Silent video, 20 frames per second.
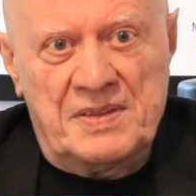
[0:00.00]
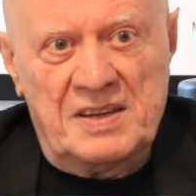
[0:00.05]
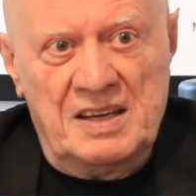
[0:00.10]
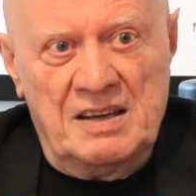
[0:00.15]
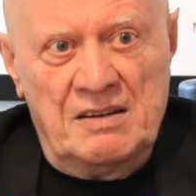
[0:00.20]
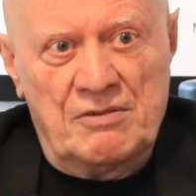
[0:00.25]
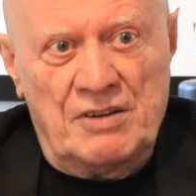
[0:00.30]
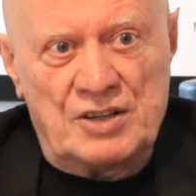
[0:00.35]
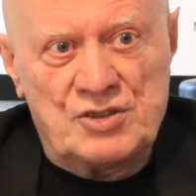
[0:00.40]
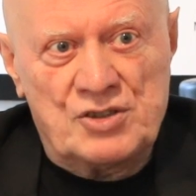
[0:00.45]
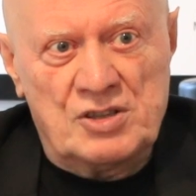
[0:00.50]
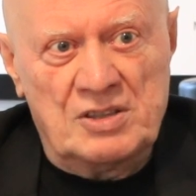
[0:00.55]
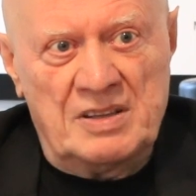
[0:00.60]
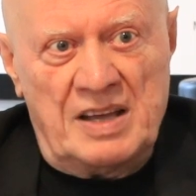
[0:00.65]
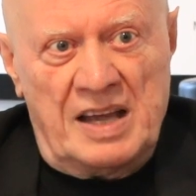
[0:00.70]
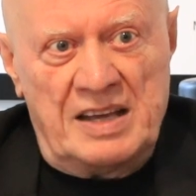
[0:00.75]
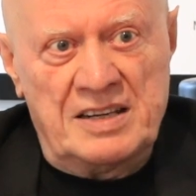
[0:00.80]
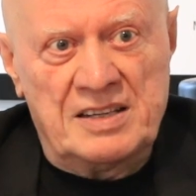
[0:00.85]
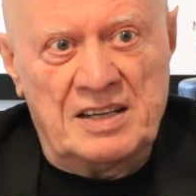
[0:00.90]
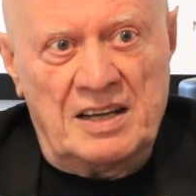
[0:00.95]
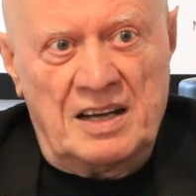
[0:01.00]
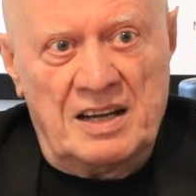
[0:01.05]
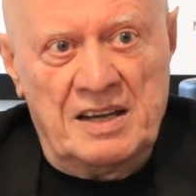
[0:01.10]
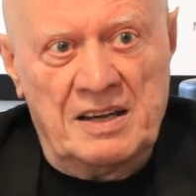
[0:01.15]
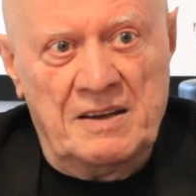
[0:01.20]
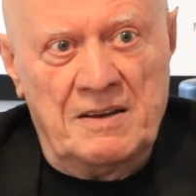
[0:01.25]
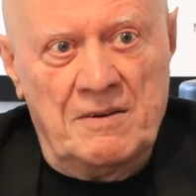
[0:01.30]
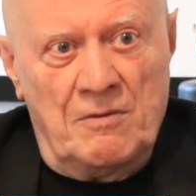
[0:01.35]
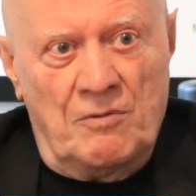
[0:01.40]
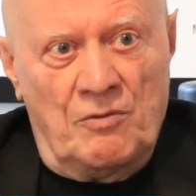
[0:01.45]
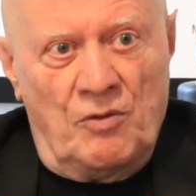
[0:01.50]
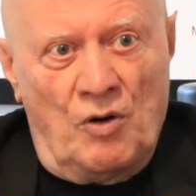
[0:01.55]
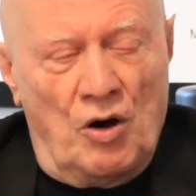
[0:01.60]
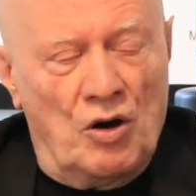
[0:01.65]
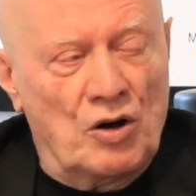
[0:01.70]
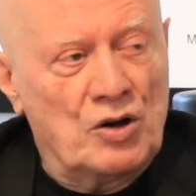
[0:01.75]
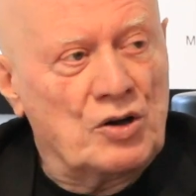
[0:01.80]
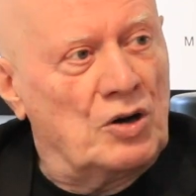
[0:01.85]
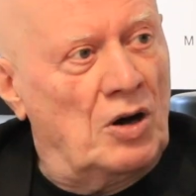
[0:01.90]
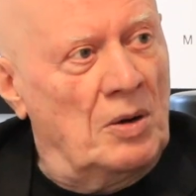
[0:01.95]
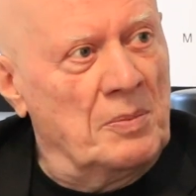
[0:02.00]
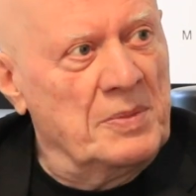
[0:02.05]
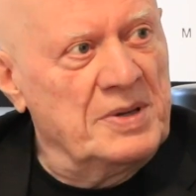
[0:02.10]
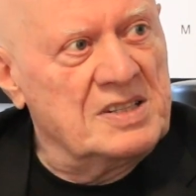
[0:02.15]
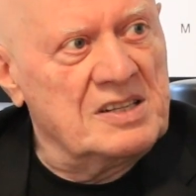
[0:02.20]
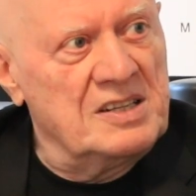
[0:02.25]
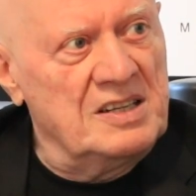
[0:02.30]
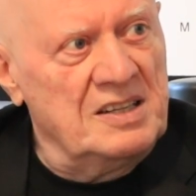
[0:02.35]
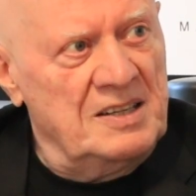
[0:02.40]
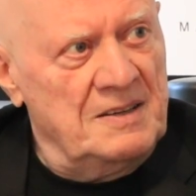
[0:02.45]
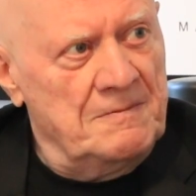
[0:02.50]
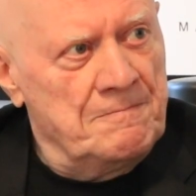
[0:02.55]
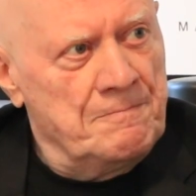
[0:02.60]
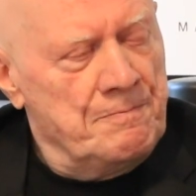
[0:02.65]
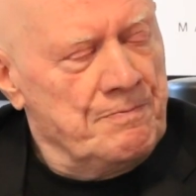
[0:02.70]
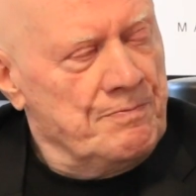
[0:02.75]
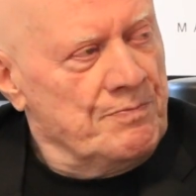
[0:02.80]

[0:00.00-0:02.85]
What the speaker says: the Russian Anti-War Committee